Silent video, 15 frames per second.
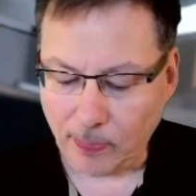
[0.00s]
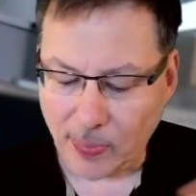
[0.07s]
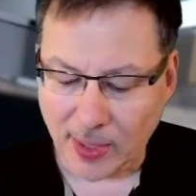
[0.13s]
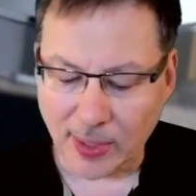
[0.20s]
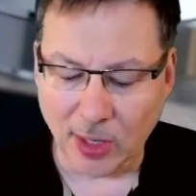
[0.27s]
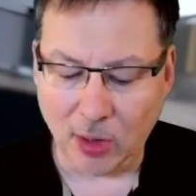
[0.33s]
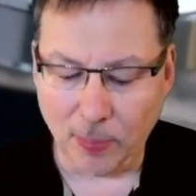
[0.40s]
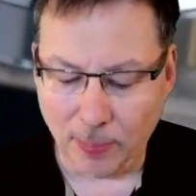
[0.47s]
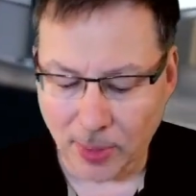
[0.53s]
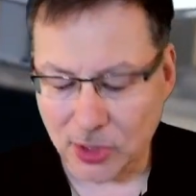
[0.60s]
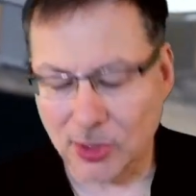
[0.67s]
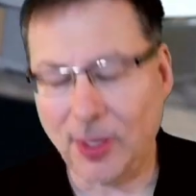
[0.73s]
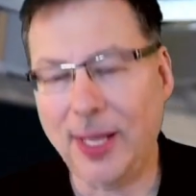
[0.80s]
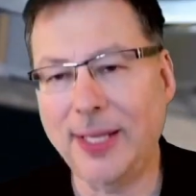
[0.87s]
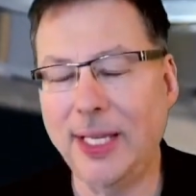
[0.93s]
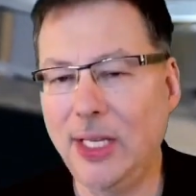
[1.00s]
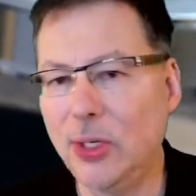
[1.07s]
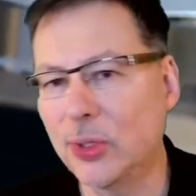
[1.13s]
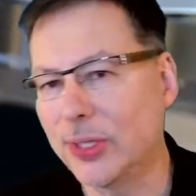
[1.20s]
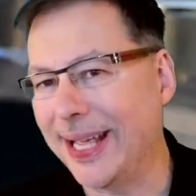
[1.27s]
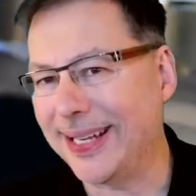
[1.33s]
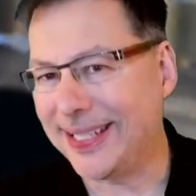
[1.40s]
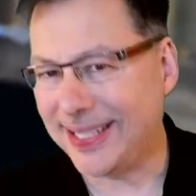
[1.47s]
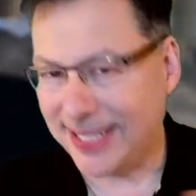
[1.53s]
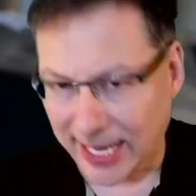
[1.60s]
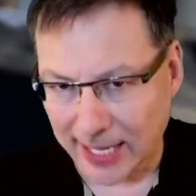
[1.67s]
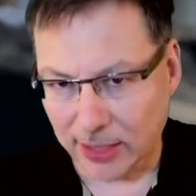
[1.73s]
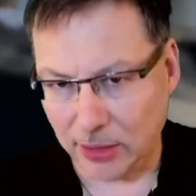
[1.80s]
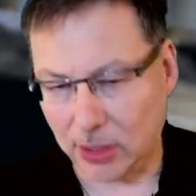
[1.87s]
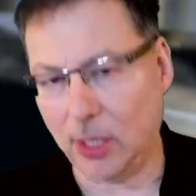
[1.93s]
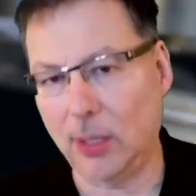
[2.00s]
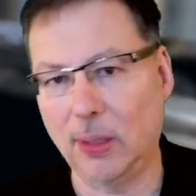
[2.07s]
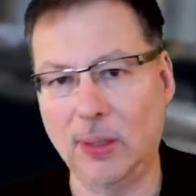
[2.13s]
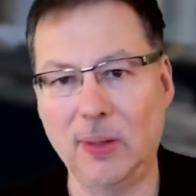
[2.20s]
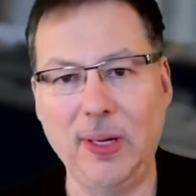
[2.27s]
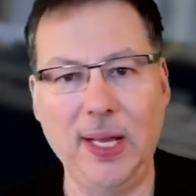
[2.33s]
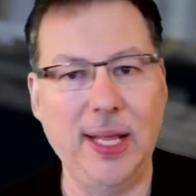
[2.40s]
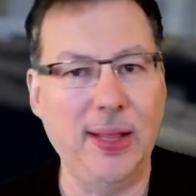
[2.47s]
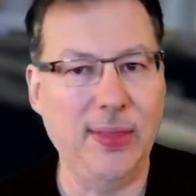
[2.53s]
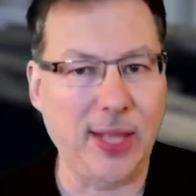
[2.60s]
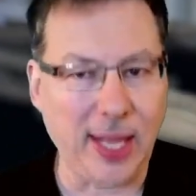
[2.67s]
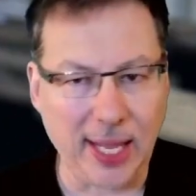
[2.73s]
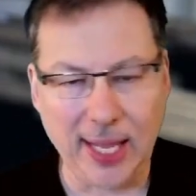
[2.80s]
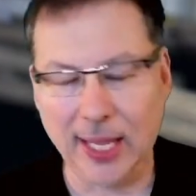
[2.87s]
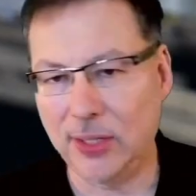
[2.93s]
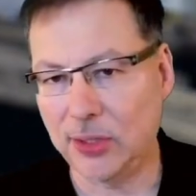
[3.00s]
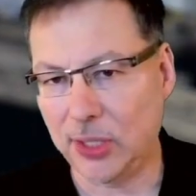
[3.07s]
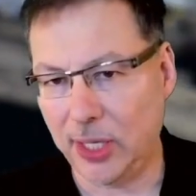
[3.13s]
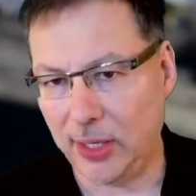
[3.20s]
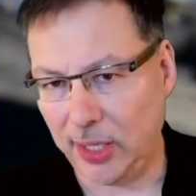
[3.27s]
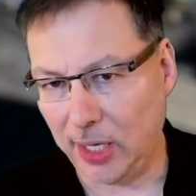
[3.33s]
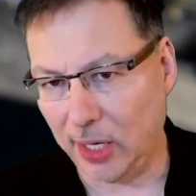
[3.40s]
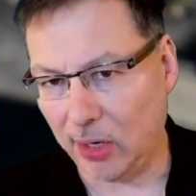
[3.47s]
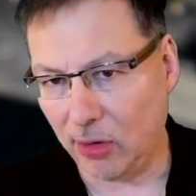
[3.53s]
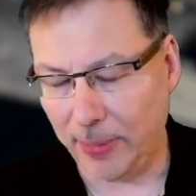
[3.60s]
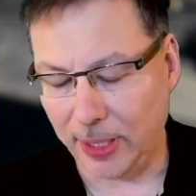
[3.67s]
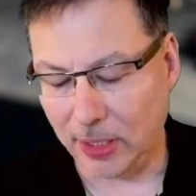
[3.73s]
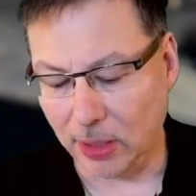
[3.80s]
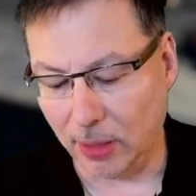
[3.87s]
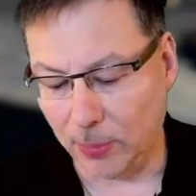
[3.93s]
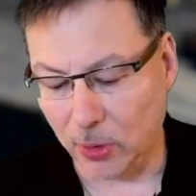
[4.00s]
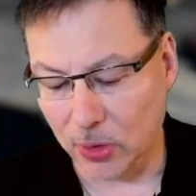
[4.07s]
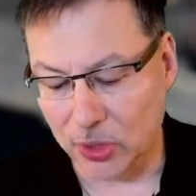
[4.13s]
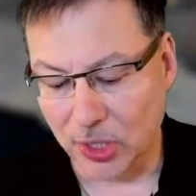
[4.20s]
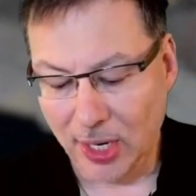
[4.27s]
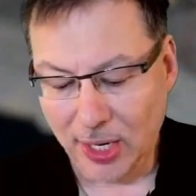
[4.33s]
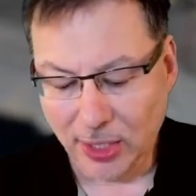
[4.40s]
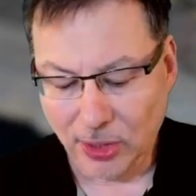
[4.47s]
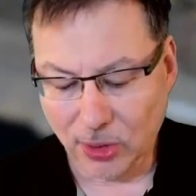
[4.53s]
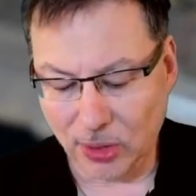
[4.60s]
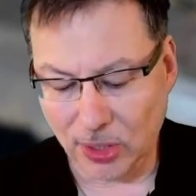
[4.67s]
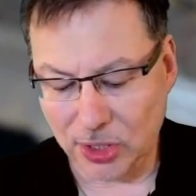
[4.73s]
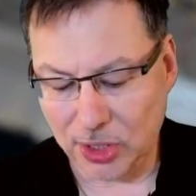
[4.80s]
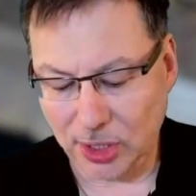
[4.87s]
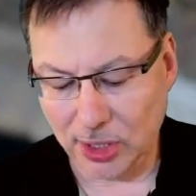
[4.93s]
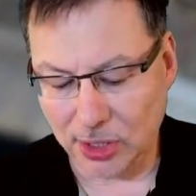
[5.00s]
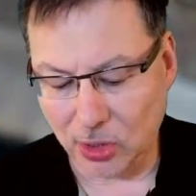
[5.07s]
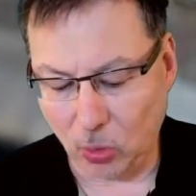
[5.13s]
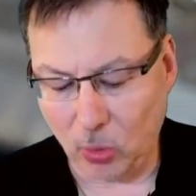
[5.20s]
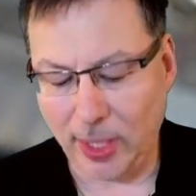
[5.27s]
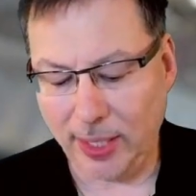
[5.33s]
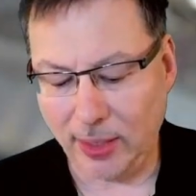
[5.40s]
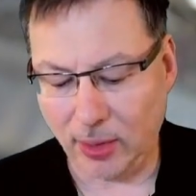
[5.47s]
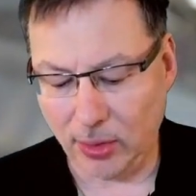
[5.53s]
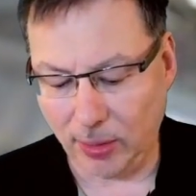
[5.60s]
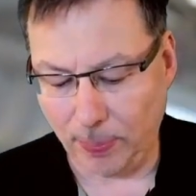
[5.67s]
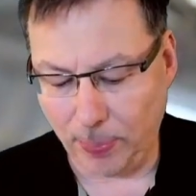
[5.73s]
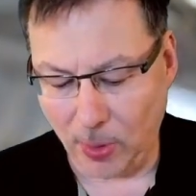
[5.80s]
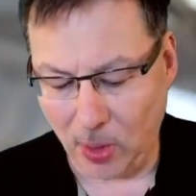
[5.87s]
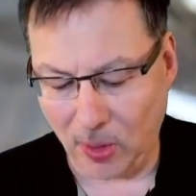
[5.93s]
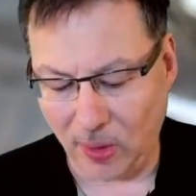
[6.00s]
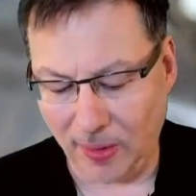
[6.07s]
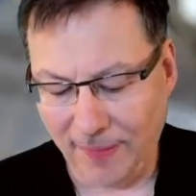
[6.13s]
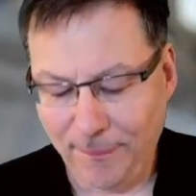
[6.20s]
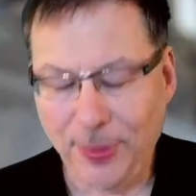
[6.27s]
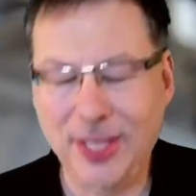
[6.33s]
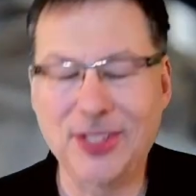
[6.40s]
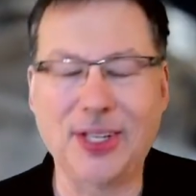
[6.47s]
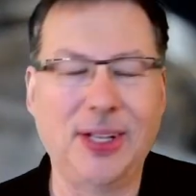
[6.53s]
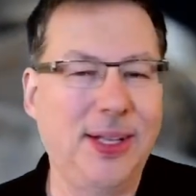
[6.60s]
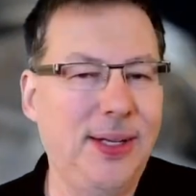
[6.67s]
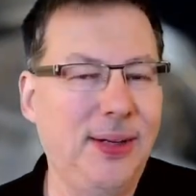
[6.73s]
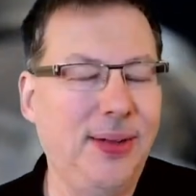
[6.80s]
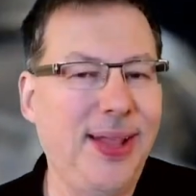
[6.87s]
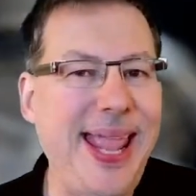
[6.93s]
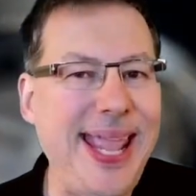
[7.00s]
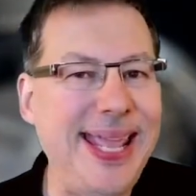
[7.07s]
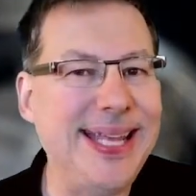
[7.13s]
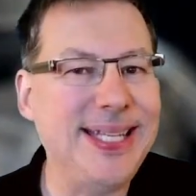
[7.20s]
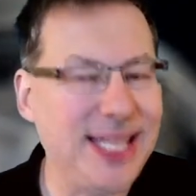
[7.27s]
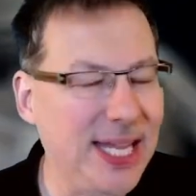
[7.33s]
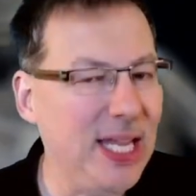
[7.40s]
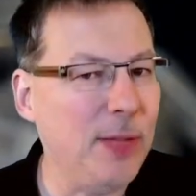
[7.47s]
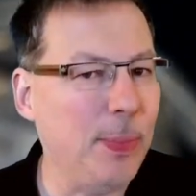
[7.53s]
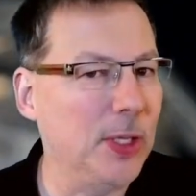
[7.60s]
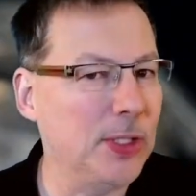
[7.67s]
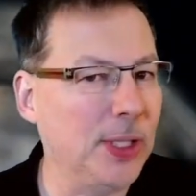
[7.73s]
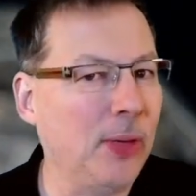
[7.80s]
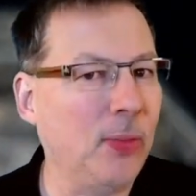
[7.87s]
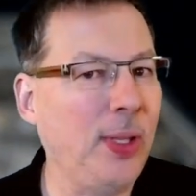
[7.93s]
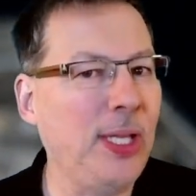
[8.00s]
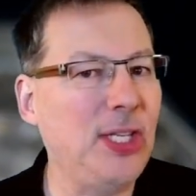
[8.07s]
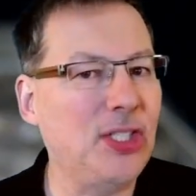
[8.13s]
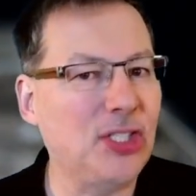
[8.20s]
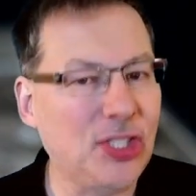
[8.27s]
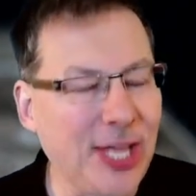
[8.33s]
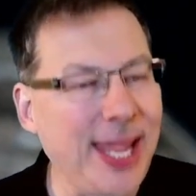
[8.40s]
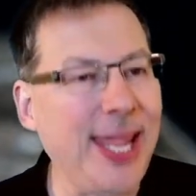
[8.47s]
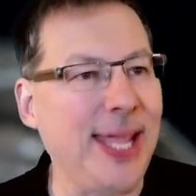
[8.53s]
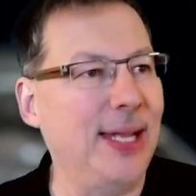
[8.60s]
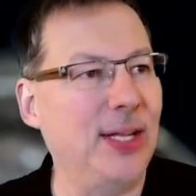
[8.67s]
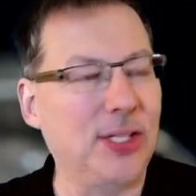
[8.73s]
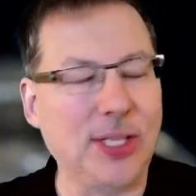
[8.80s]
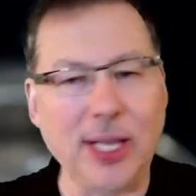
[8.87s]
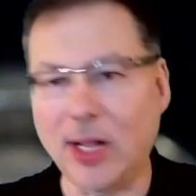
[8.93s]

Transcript: Now, much like they used that sand color in the hands and the Arabic numbers, you're going to see that the white on the bar is a little antique, but it's not really sand. It's like